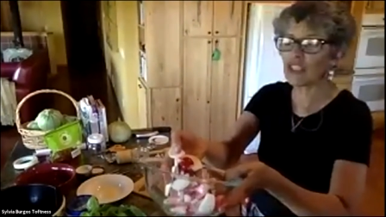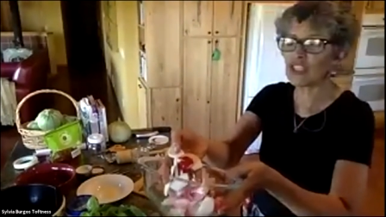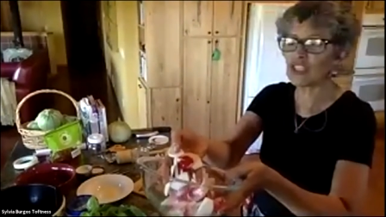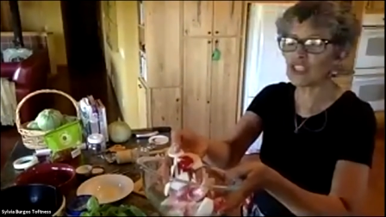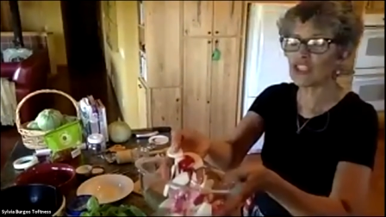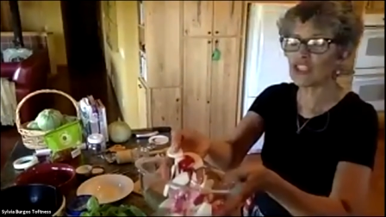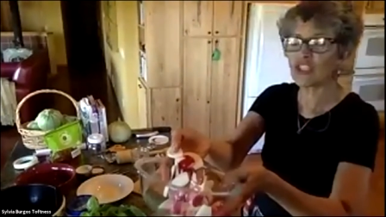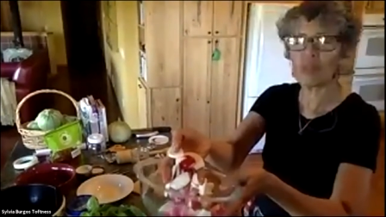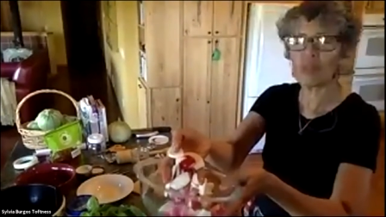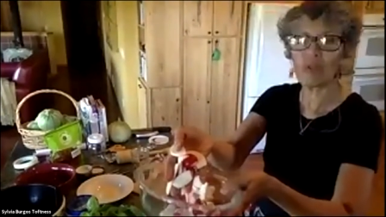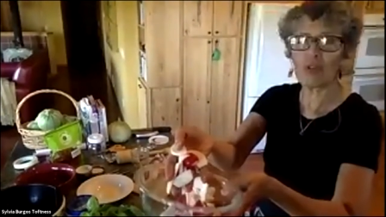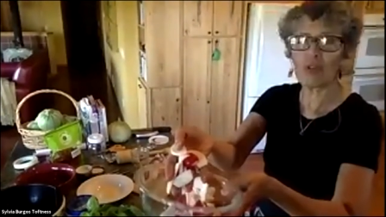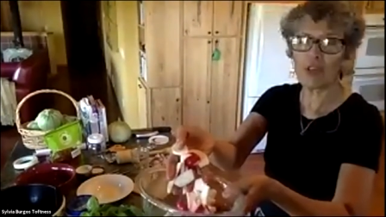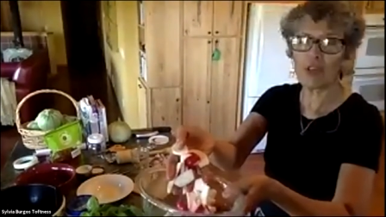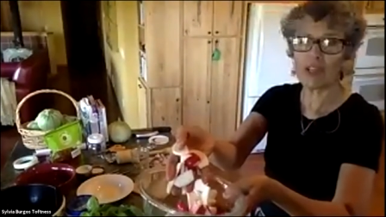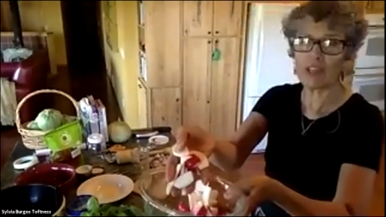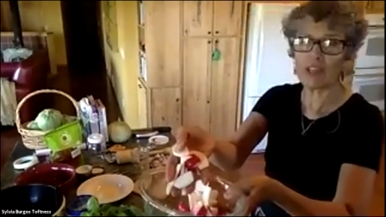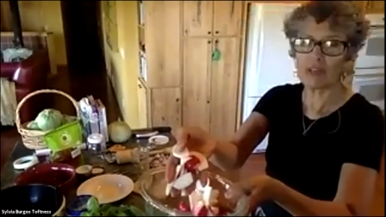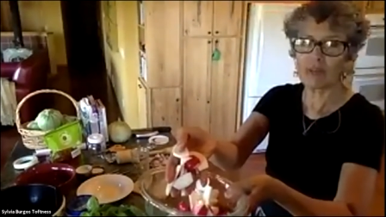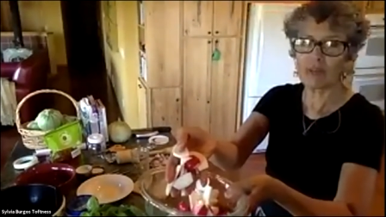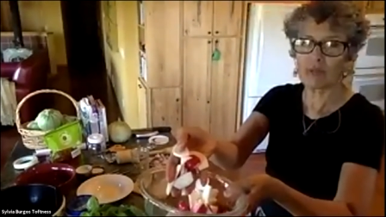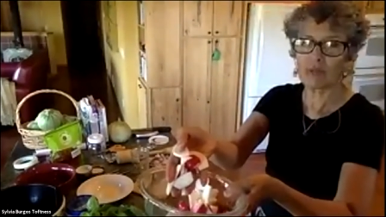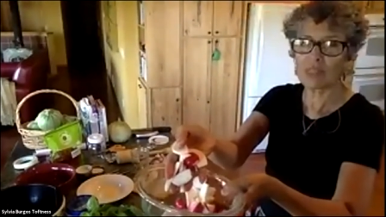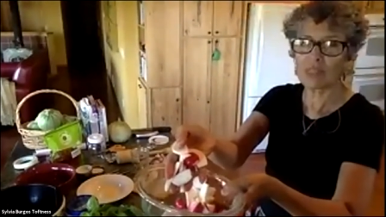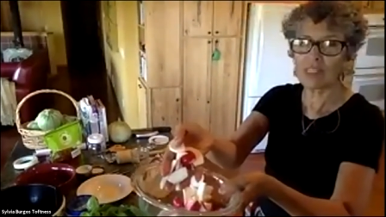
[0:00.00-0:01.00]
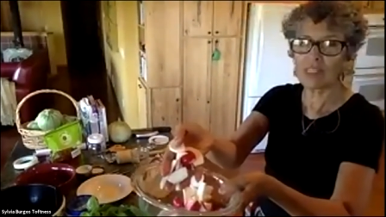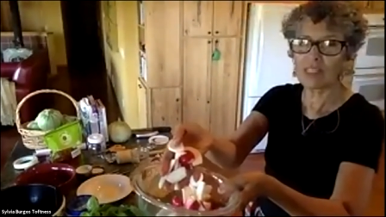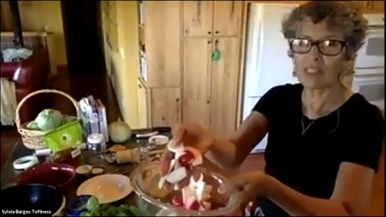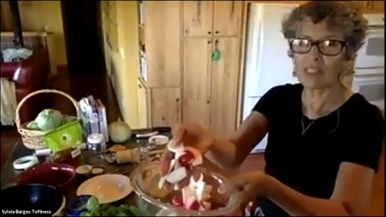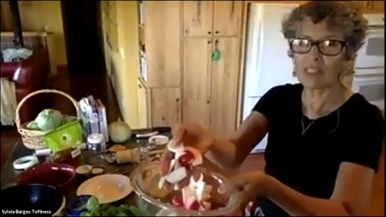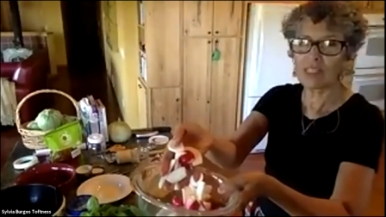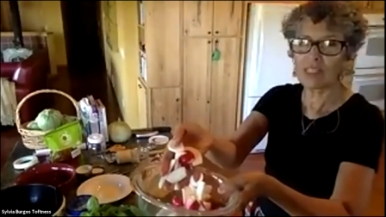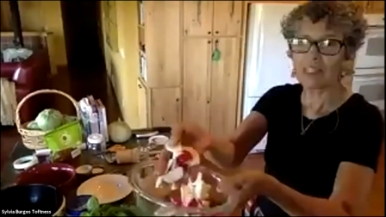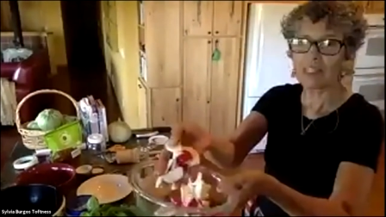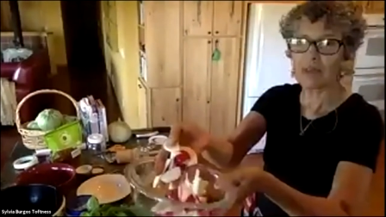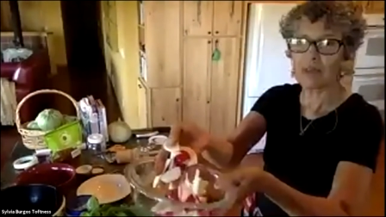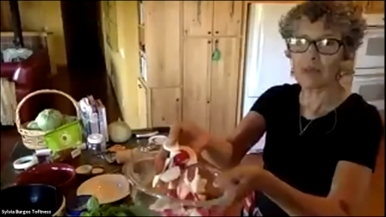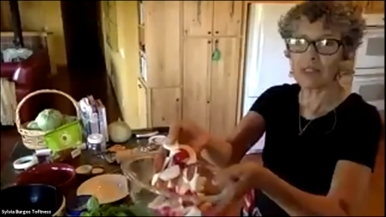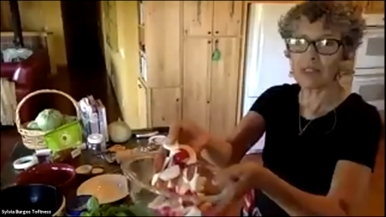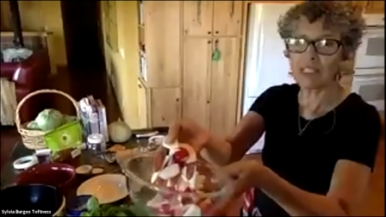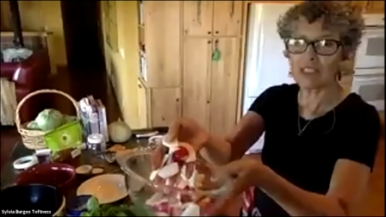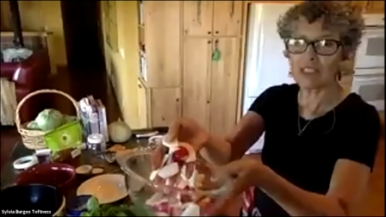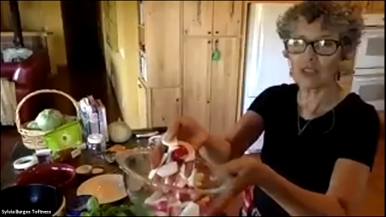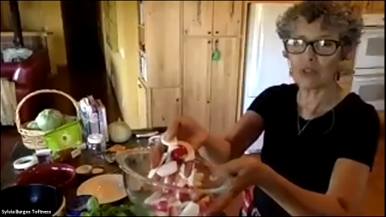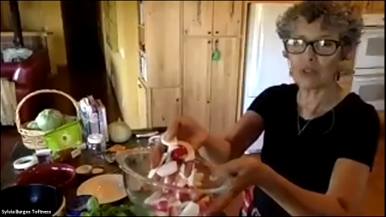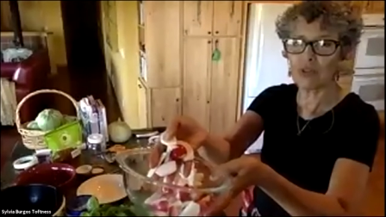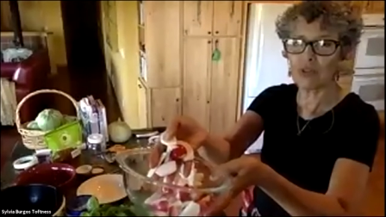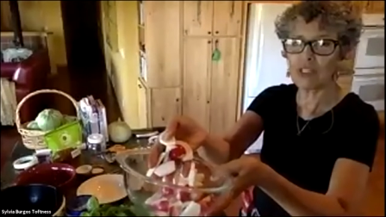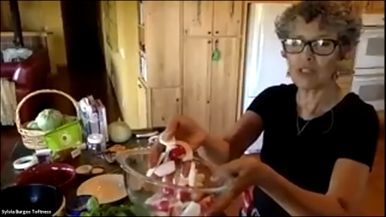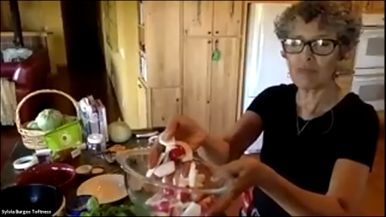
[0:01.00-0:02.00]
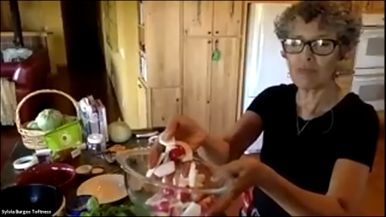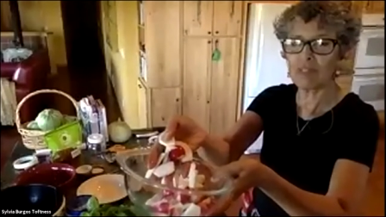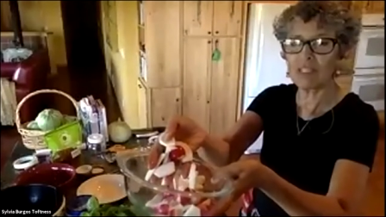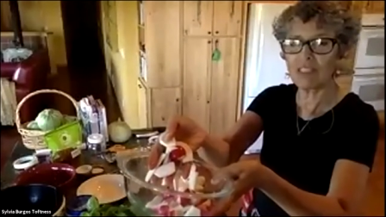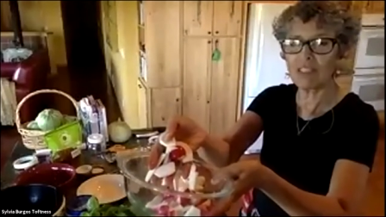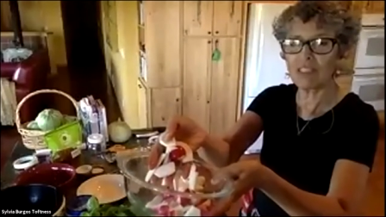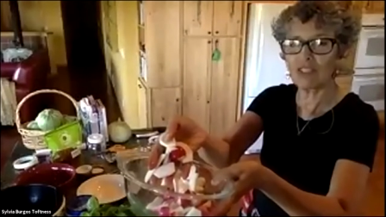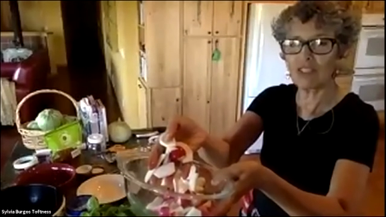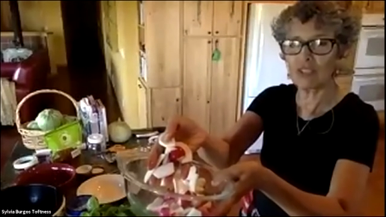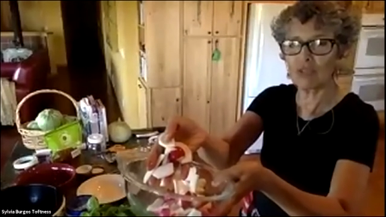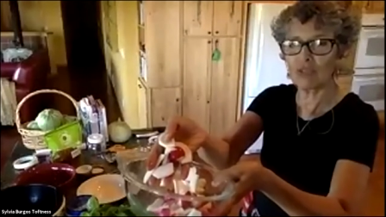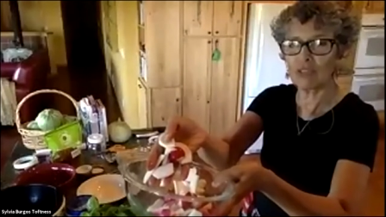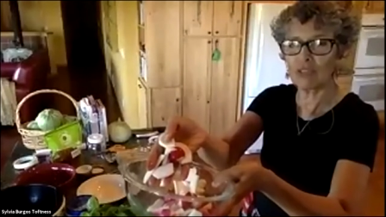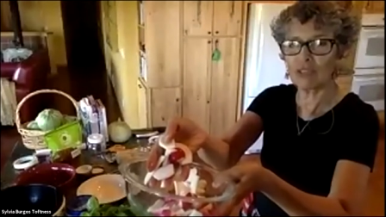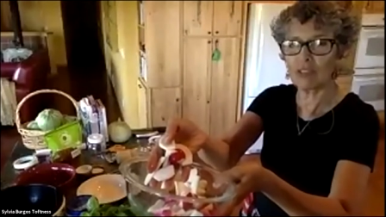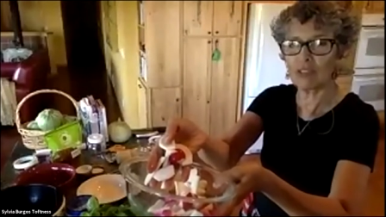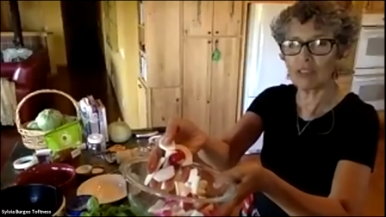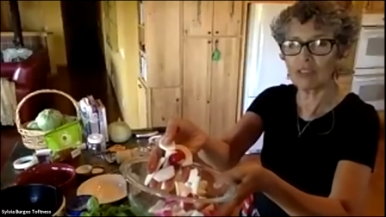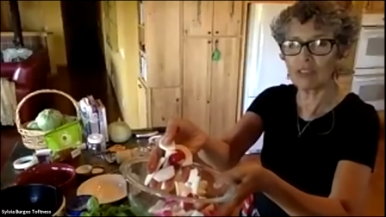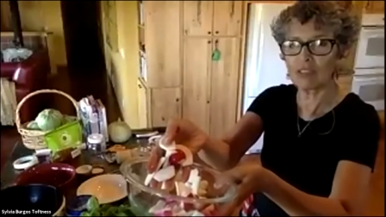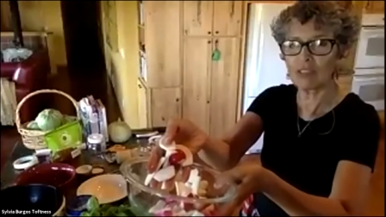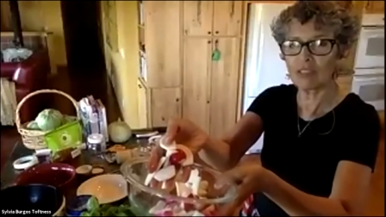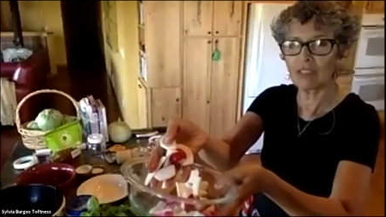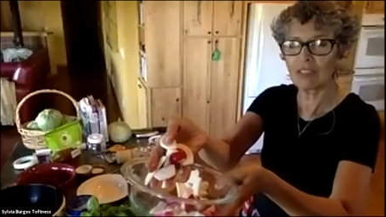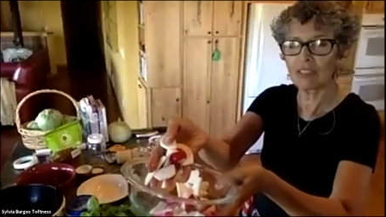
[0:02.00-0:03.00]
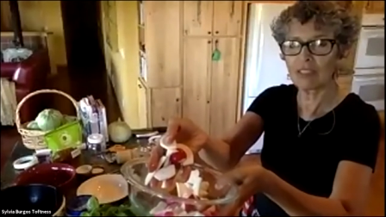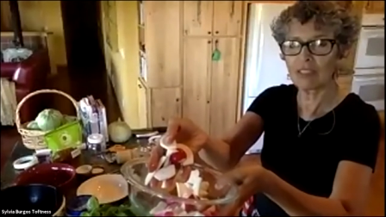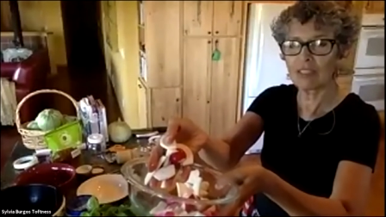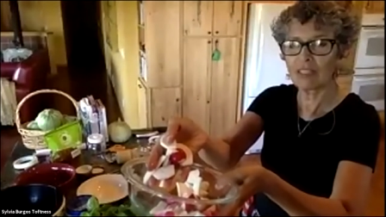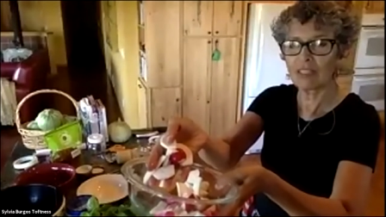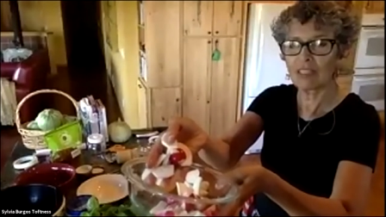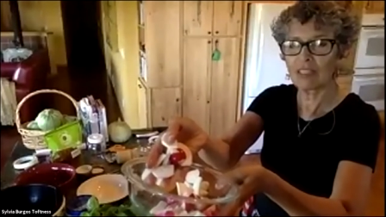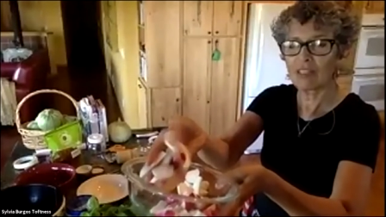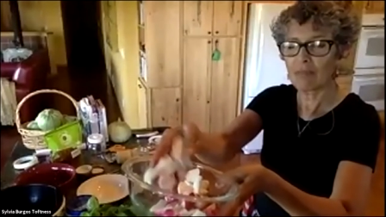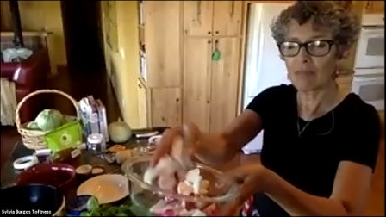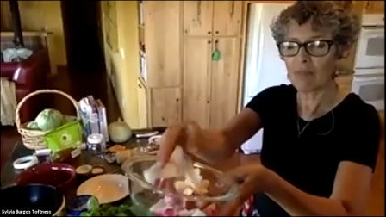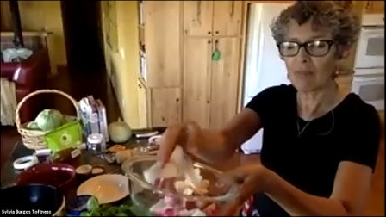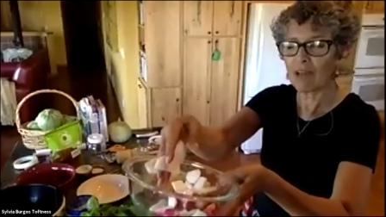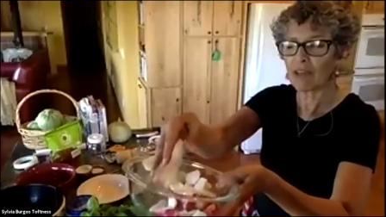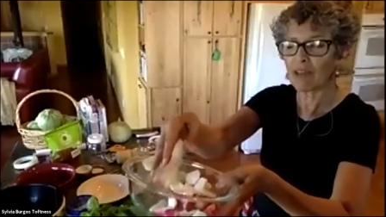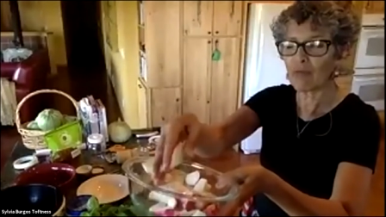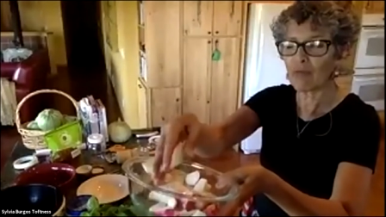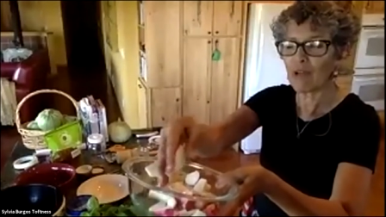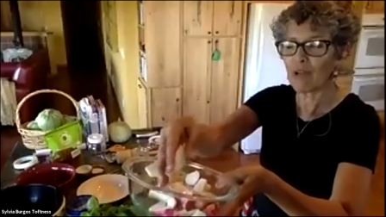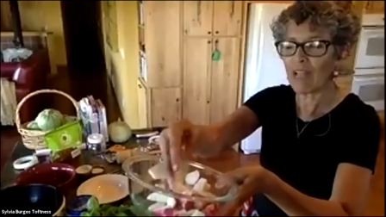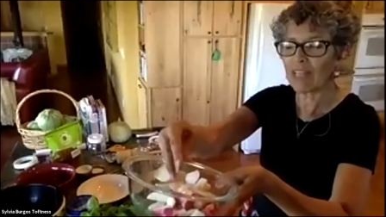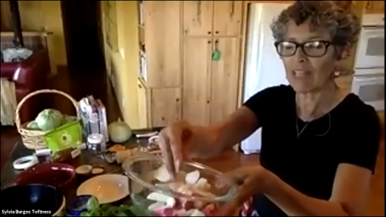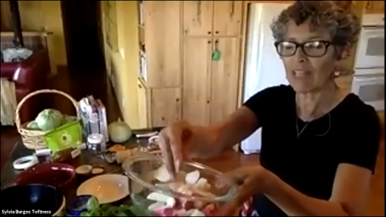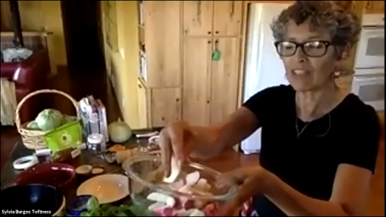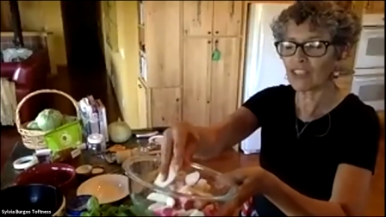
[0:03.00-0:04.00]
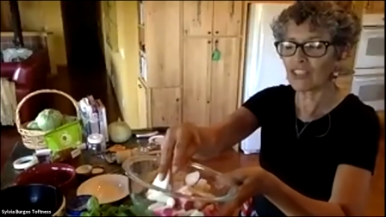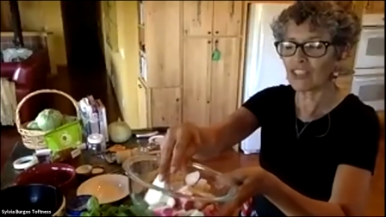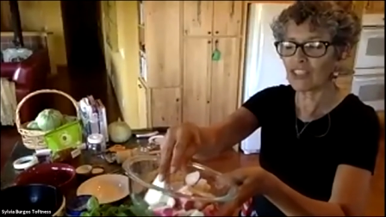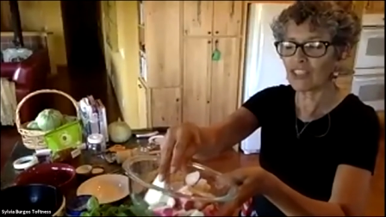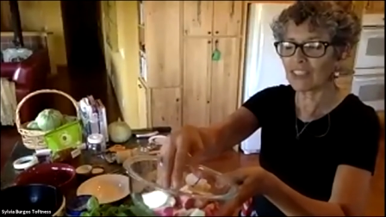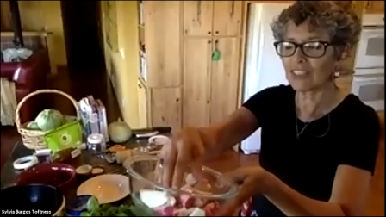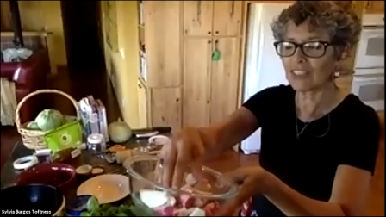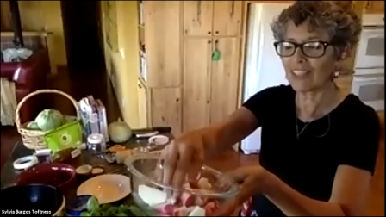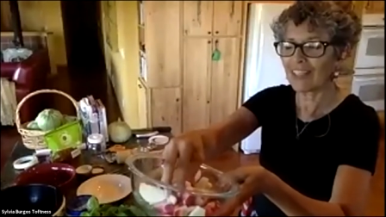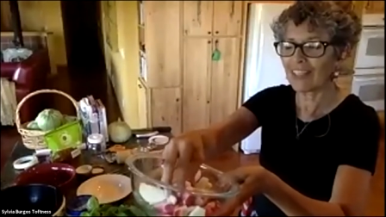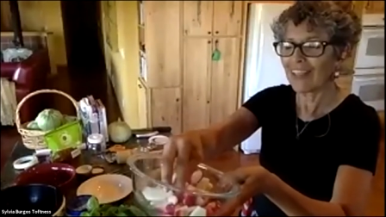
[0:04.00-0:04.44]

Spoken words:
shimmering with the liquid that's already been exuded by the radishes.